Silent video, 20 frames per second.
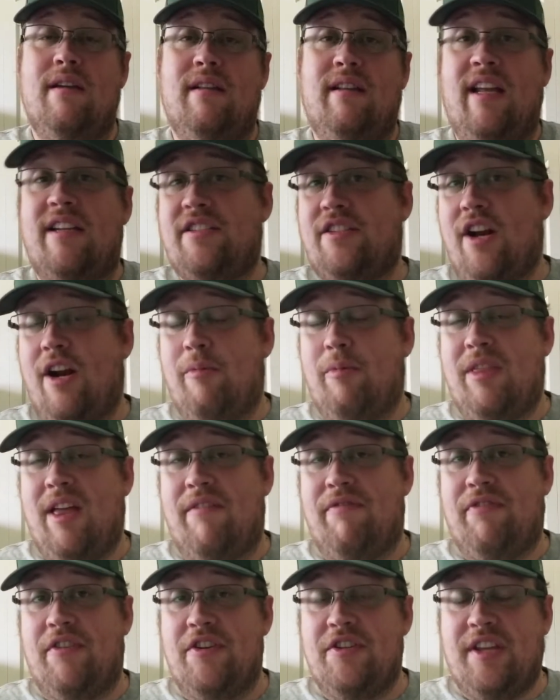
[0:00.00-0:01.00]
Let's start with
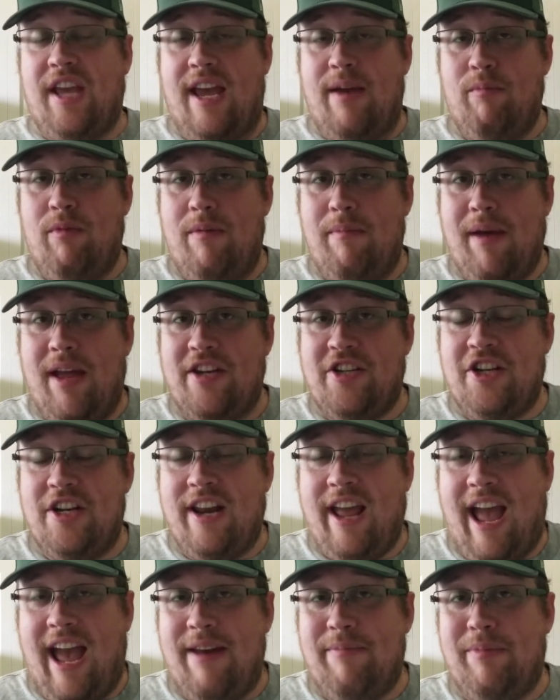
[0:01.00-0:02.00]
that first game we
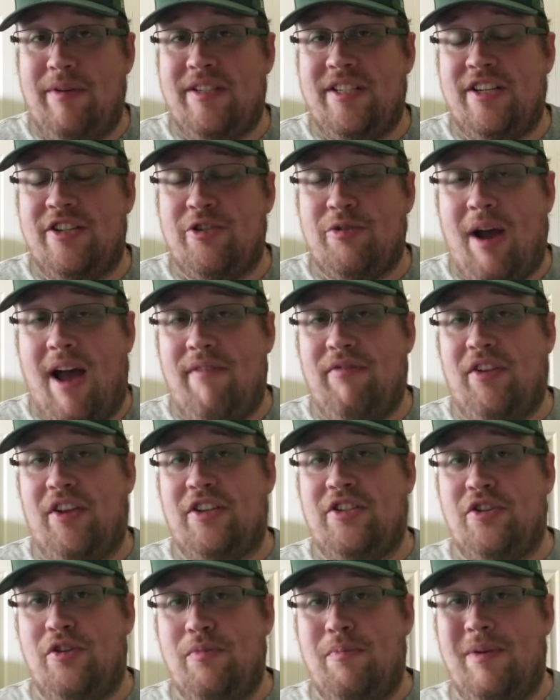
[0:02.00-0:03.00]
mentioned, Edmonton
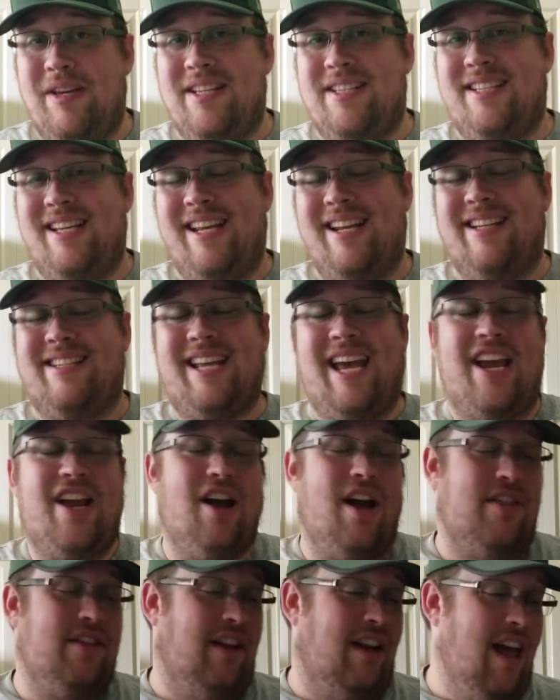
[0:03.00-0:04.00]
traveling to BC to take
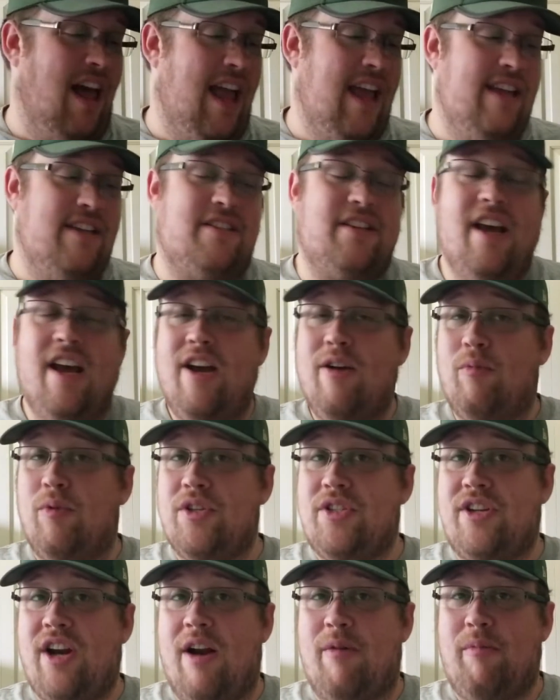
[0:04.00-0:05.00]
on the Lions. We'll
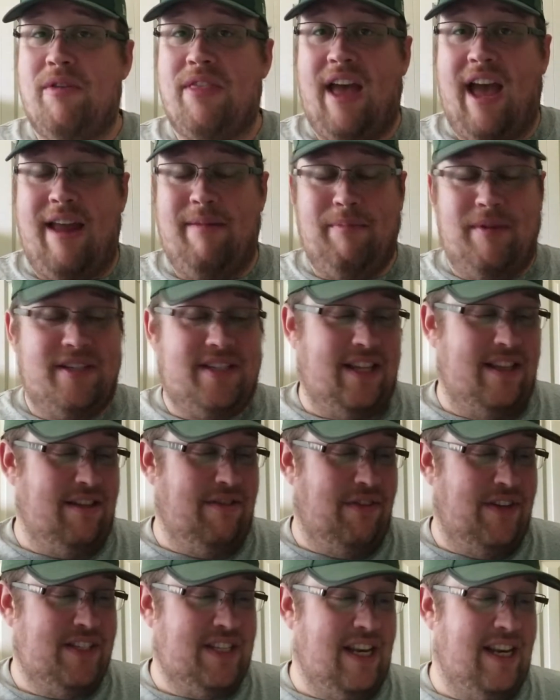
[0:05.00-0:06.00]
start with Edmonton, the
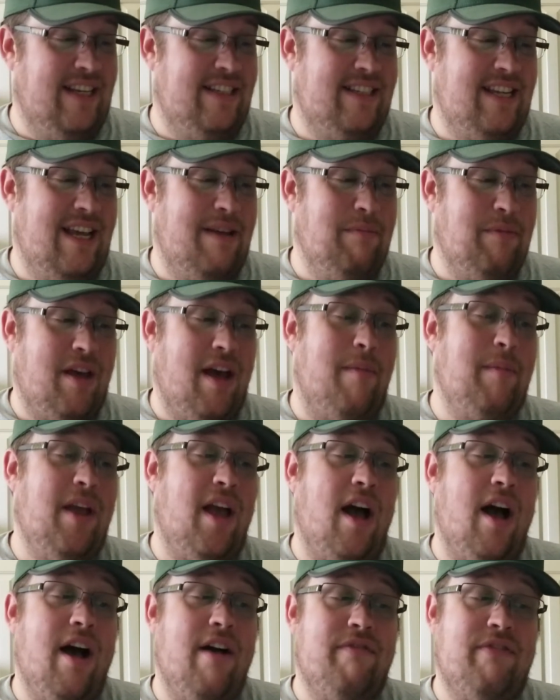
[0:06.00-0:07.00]
visiting team, coming
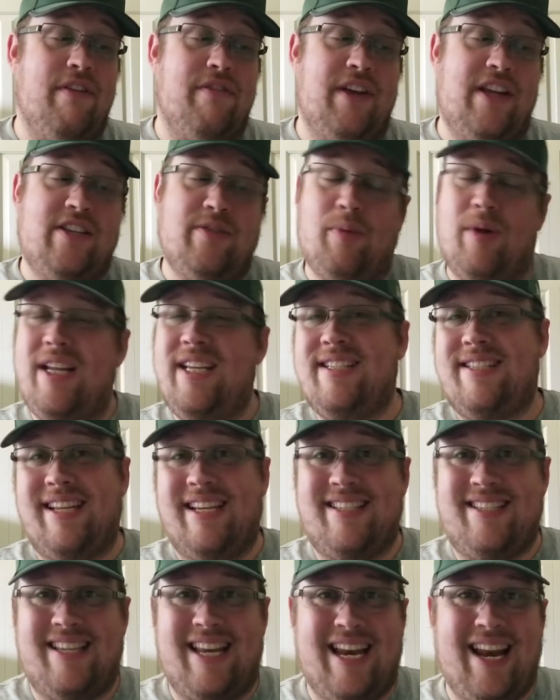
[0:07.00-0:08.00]
off of a
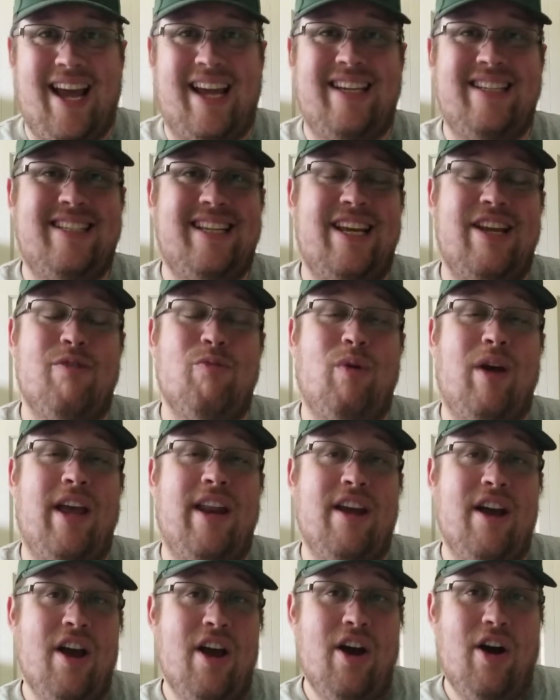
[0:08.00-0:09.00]
26-19
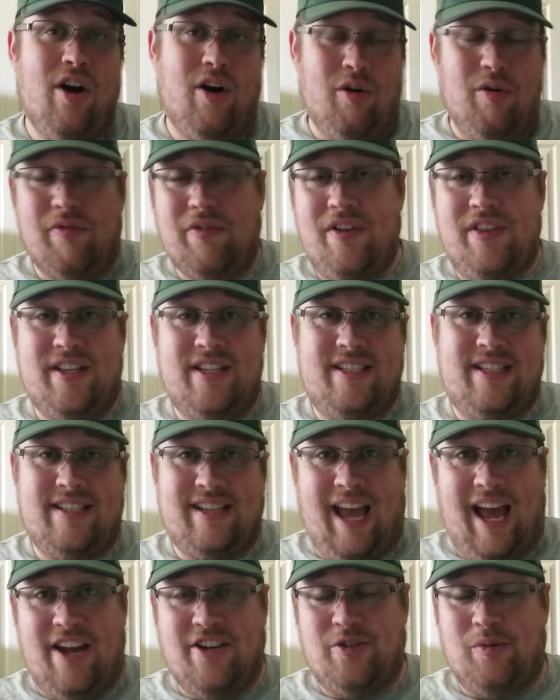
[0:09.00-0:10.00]
win over the
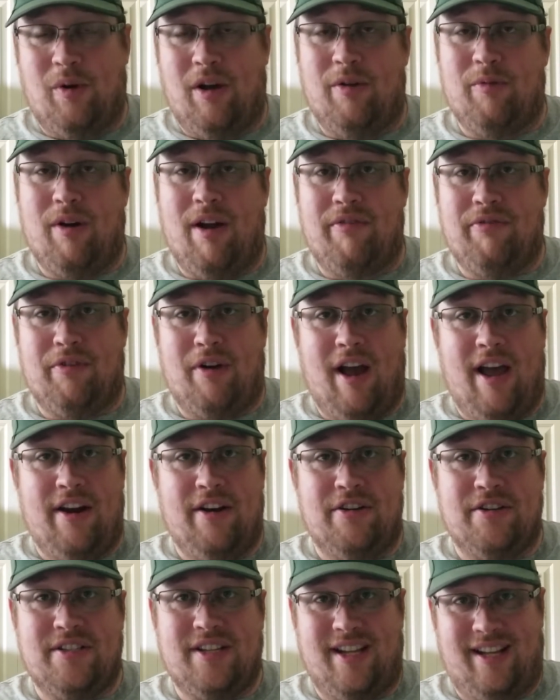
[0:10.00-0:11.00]
Saskatchewan
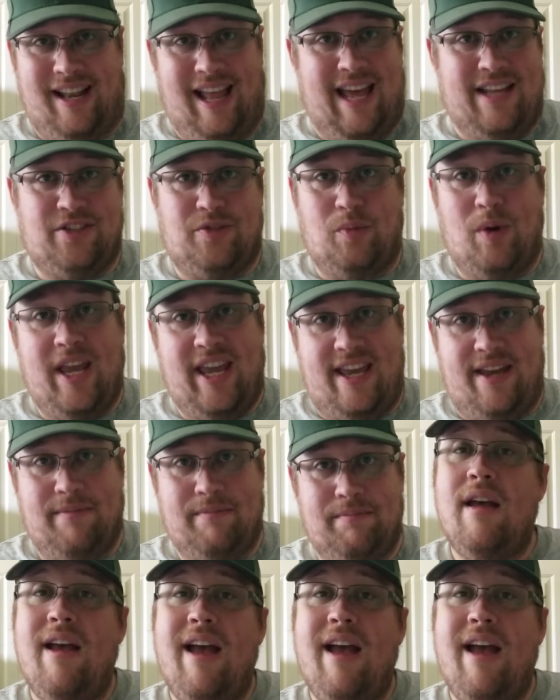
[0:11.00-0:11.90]
Roughriders last week.